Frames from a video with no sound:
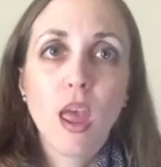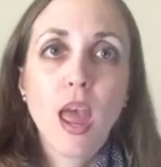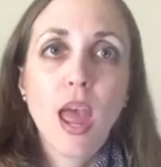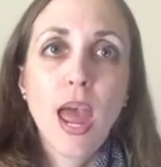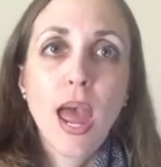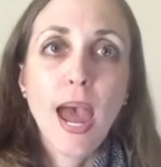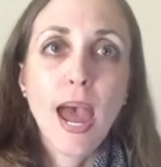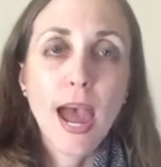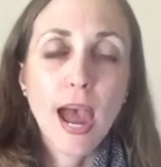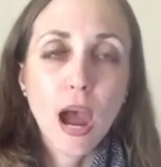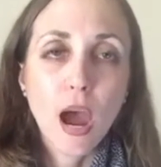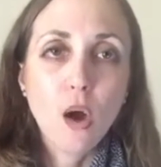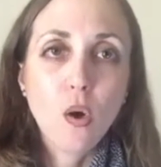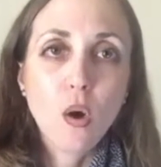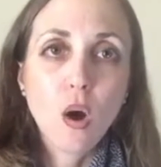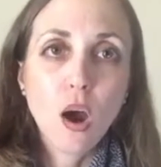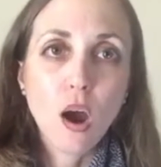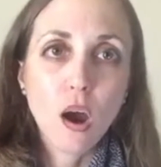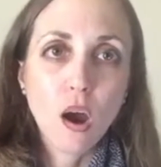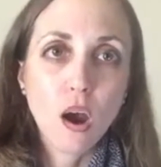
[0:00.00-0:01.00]

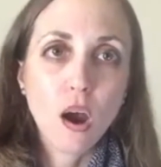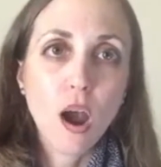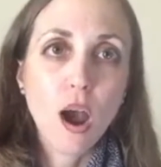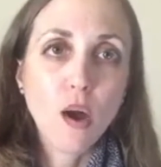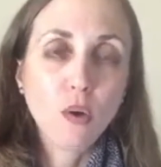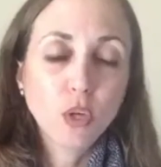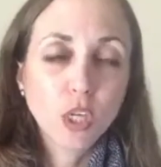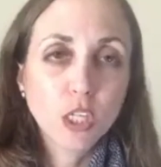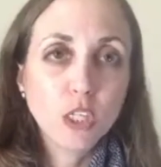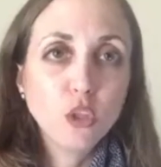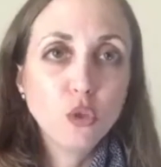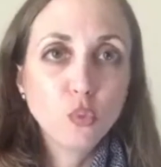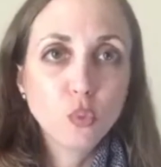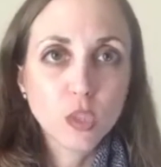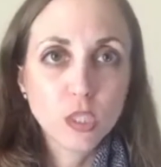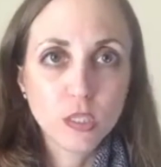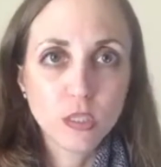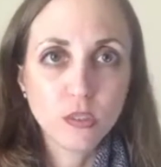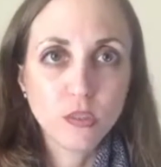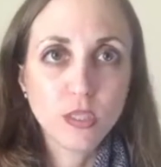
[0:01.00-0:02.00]
how can you
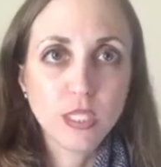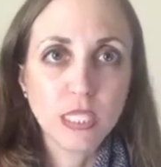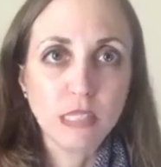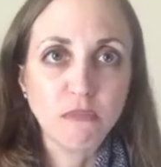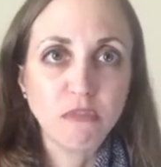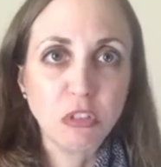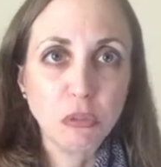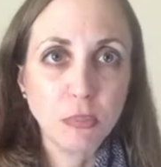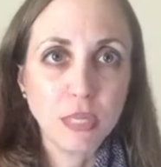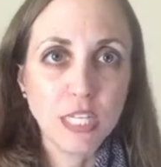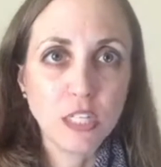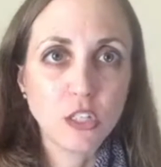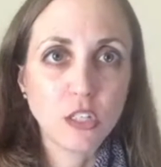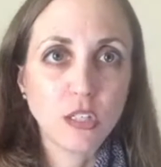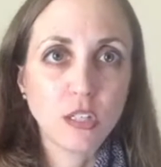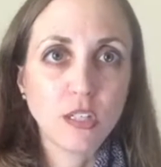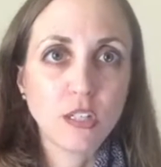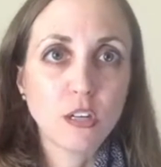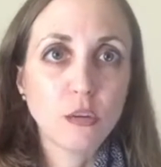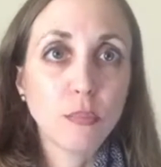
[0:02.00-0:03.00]
reduce the
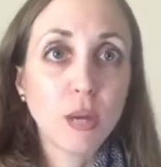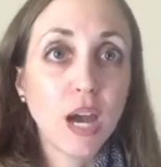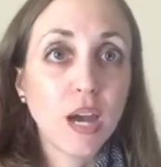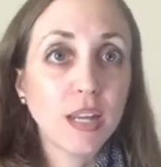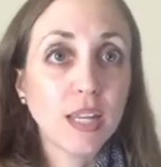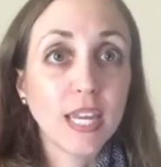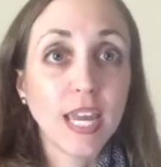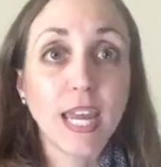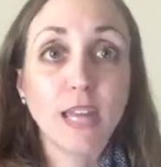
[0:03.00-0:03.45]
inflammation in your body.